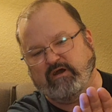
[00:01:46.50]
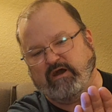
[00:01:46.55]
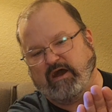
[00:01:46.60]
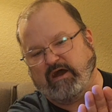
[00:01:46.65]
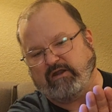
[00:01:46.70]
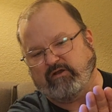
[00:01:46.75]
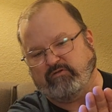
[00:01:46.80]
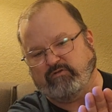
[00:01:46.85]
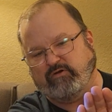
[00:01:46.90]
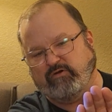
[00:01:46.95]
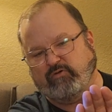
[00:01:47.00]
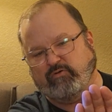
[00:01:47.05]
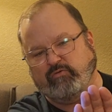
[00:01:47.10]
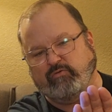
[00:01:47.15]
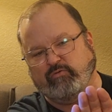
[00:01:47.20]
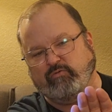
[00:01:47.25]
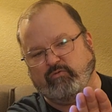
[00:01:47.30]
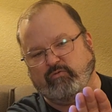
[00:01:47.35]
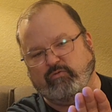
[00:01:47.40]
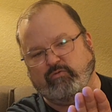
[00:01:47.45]
I don't
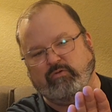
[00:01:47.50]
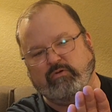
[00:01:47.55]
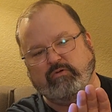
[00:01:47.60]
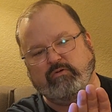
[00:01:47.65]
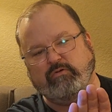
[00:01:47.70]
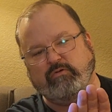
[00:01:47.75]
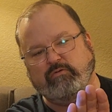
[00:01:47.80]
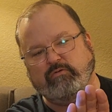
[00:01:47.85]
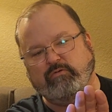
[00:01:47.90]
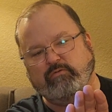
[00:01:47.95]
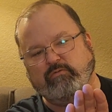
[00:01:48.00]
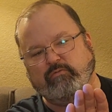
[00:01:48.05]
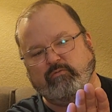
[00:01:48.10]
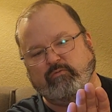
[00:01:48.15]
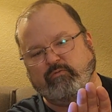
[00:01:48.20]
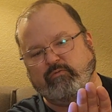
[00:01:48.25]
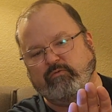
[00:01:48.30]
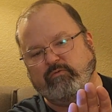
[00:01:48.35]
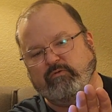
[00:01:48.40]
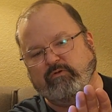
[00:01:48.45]
know,
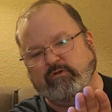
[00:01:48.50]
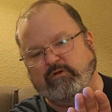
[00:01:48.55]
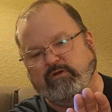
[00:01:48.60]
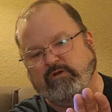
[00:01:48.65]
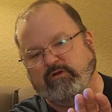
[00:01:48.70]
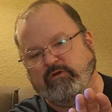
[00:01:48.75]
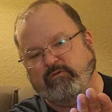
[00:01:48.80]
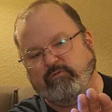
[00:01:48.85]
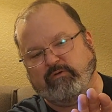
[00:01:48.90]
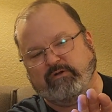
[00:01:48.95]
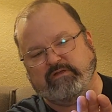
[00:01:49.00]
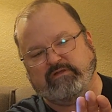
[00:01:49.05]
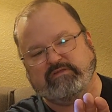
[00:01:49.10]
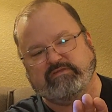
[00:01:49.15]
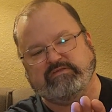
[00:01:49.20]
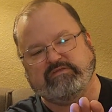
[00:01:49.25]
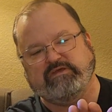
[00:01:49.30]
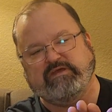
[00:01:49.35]
what,